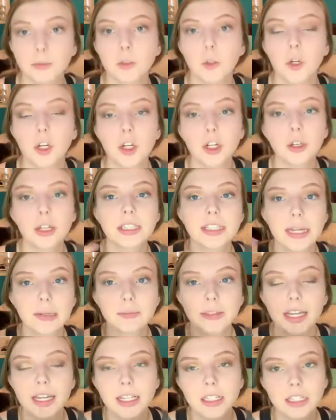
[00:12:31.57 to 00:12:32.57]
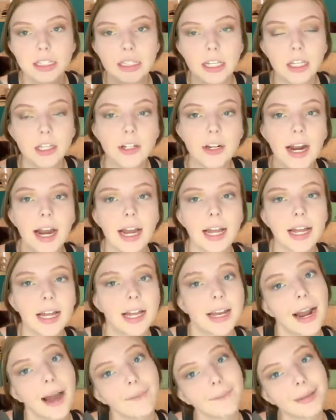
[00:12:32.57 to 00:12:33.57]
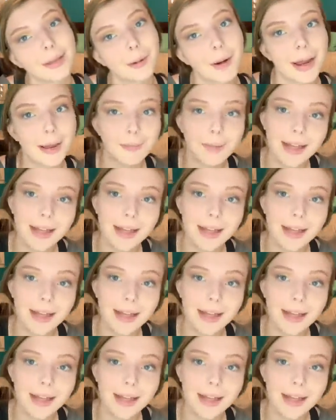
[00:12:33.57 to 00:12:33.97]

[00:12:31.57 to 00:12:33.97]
just going to do the same thing to the other eye, and I'll be right